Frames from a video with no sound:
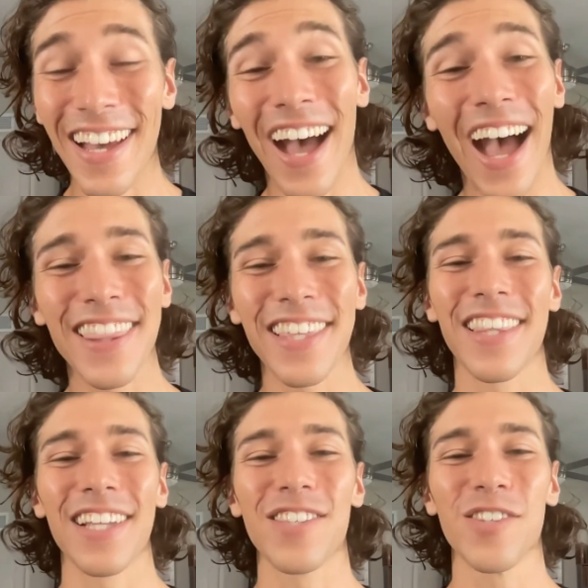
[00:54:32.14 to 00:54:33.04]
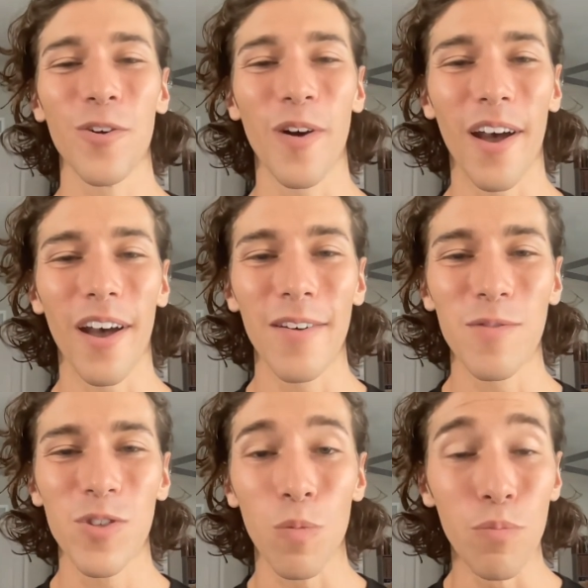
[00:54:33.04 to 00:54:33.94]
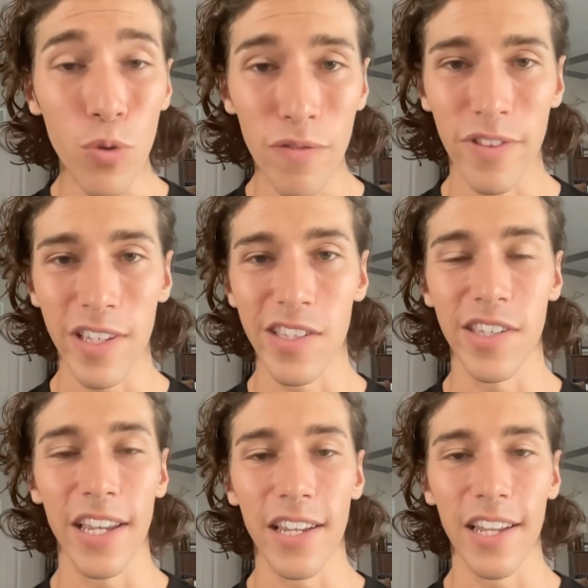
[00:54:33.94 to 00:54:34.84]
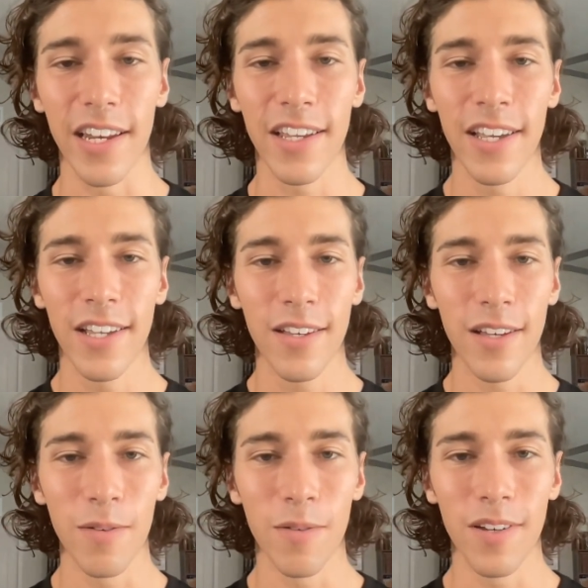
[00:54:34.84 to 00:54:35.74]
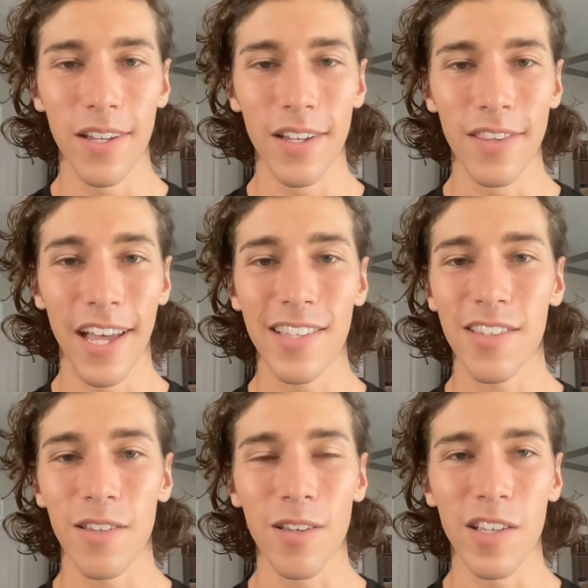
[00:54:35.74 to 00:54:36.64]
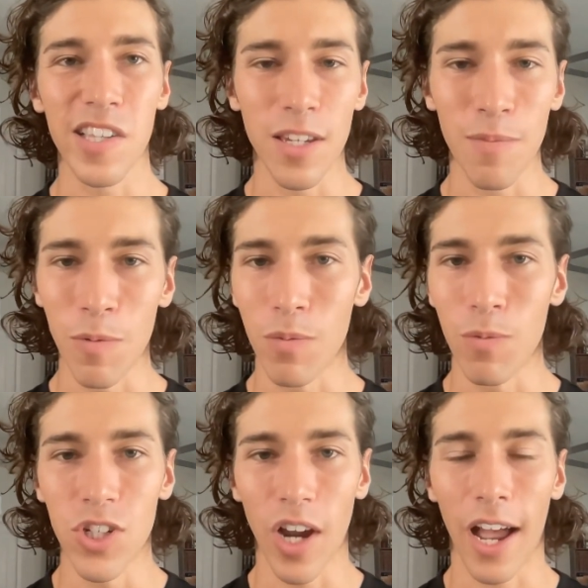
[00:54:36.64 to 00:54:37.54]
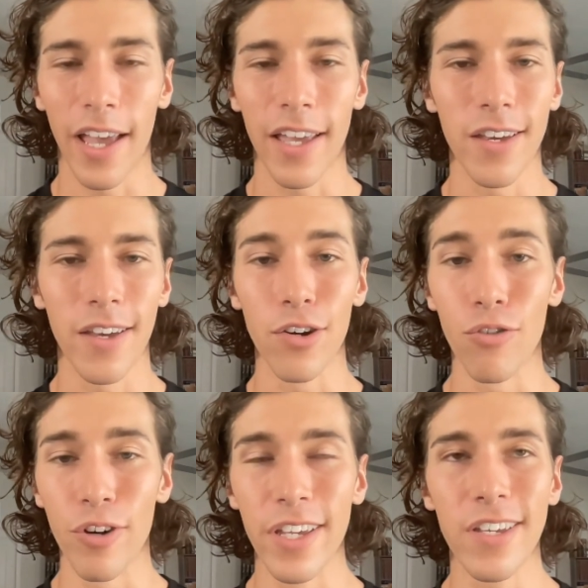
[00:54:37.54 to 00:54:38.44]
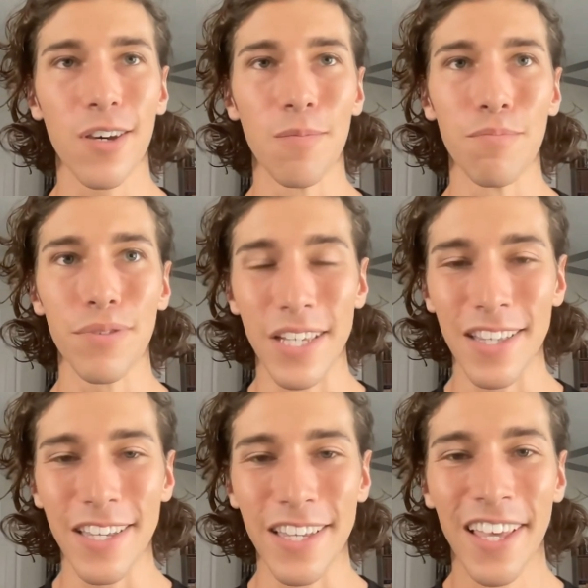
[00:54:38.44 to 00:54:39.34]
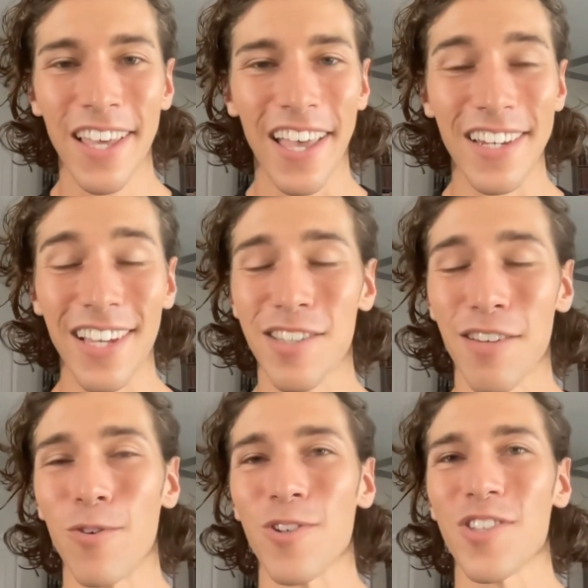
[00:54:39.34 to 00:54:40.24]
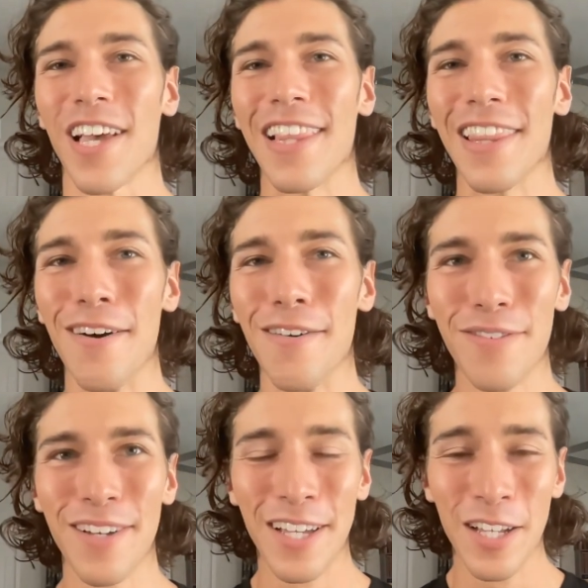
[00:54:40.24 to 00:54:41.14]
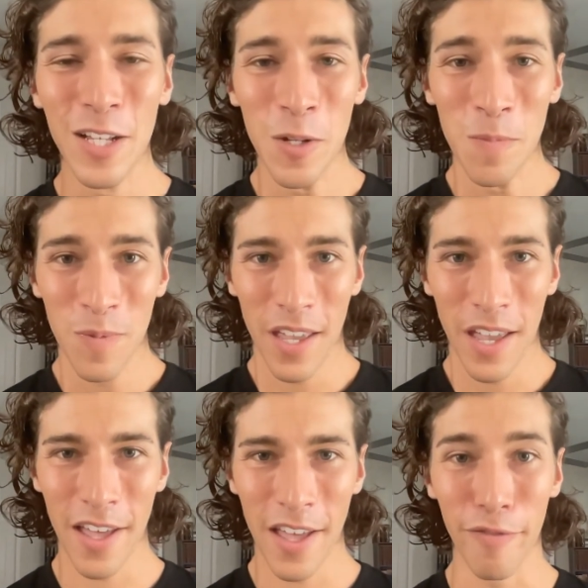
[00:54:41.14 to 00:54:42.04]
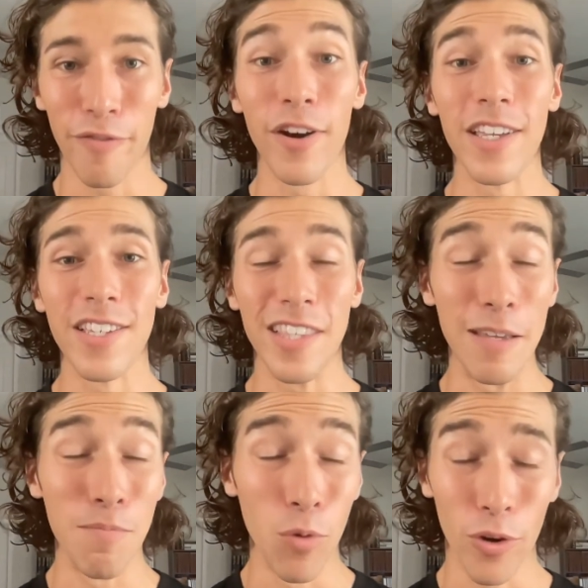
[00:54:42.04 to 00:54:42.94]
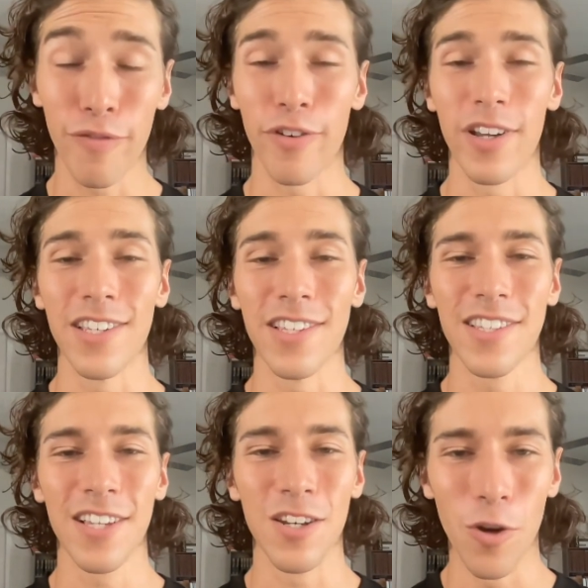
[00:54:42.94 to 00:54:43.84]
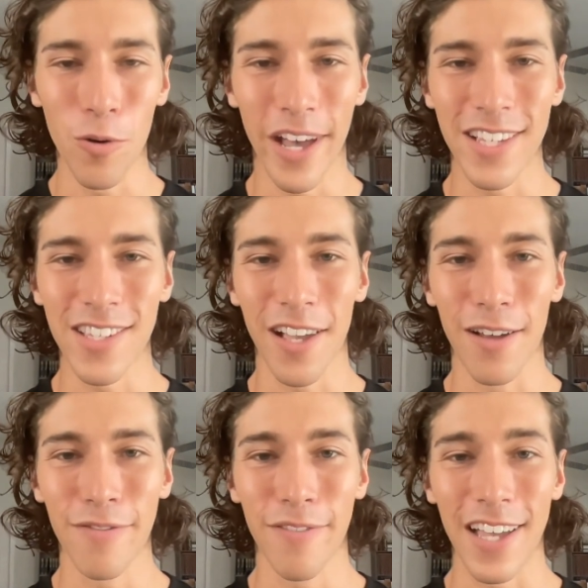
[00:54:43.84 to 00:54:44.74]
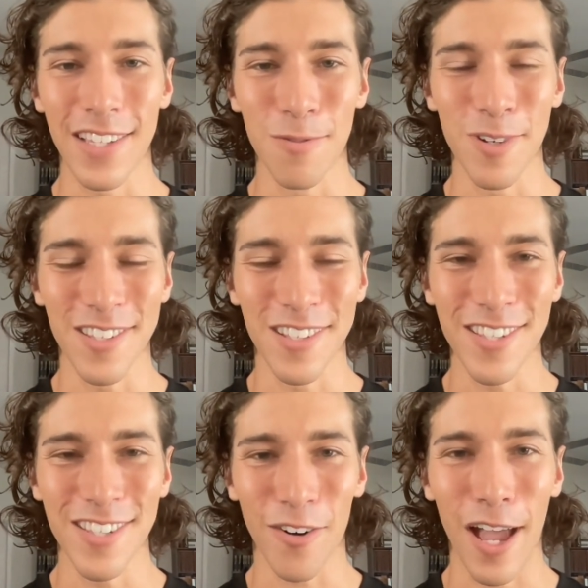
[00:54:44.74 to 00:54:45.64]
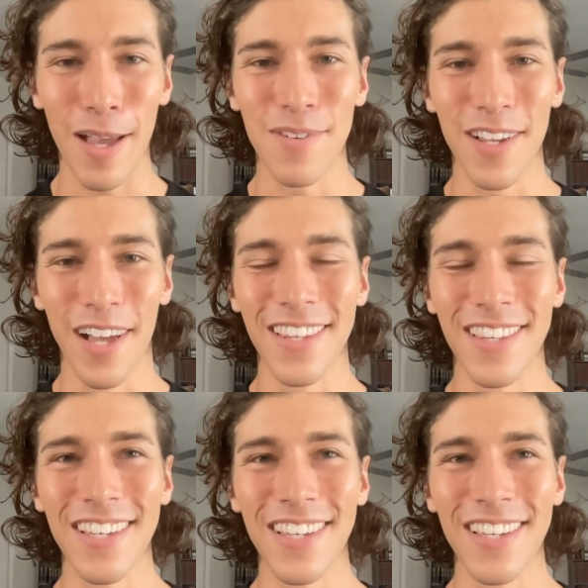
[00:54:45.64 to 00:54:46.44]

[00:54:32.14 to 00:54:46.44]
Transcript: I think that's so beautifully stated, and that's a sentiment with which I agree completely. And yes, of course, I love the immortal phrase, "Know thyself," as it was inscribed on the